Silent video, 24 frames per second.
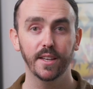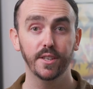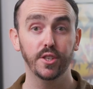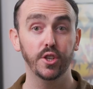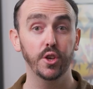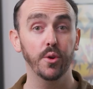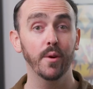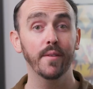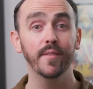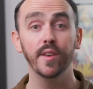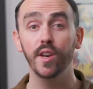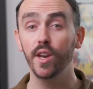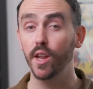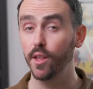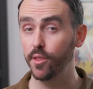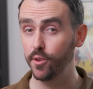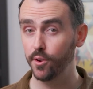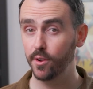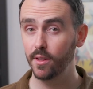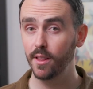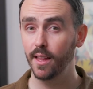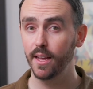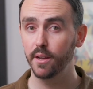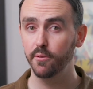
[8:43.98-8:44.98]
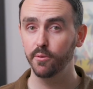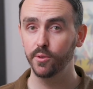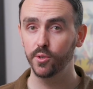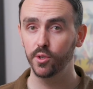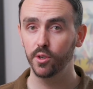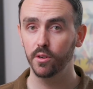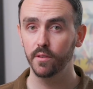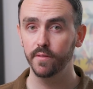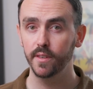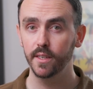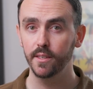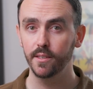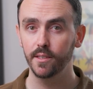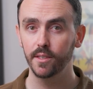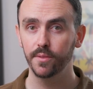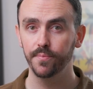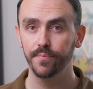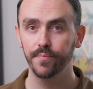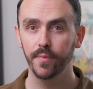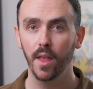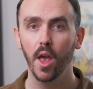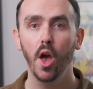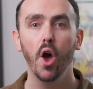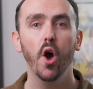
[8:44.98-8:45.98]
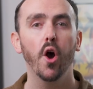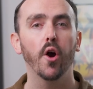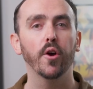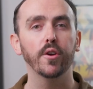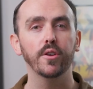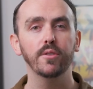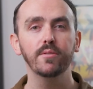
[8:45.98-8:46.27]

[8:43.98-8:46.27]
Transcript: Do you have another cloud service? Are